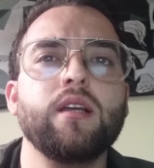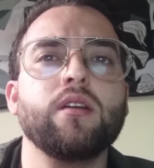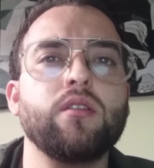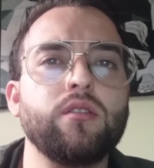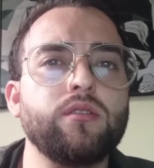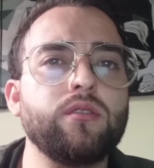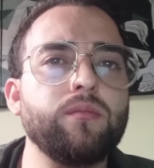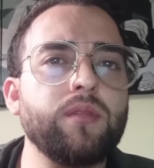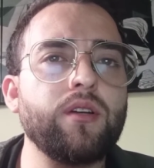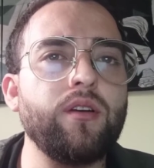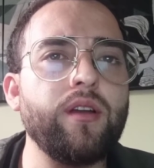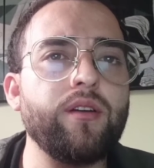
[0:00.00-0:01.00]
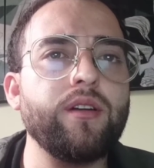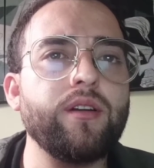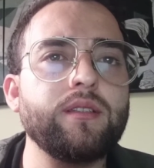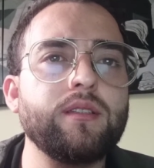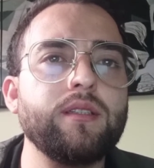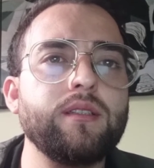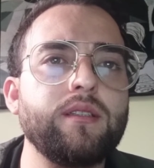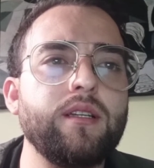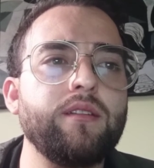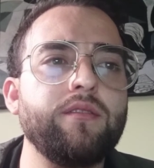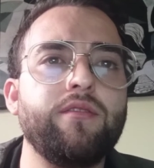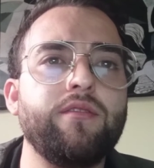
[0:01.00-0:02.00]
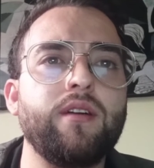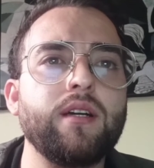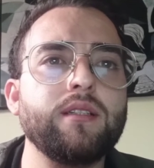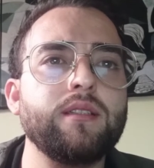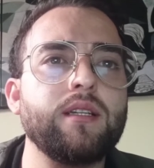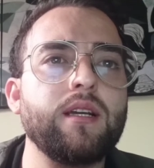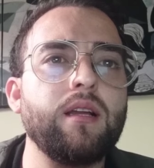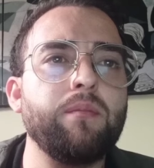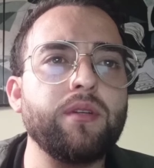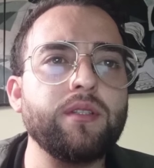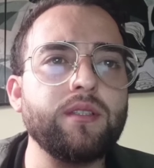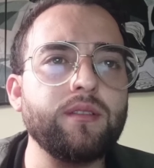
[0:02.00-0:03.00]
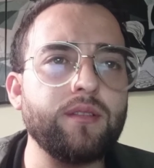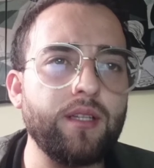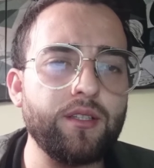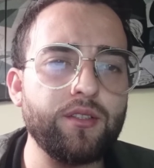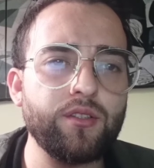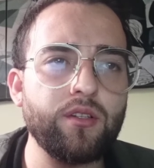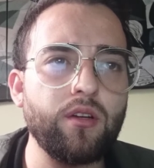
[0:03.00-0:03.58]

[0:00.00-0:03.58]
Custom clearance is the physical presentation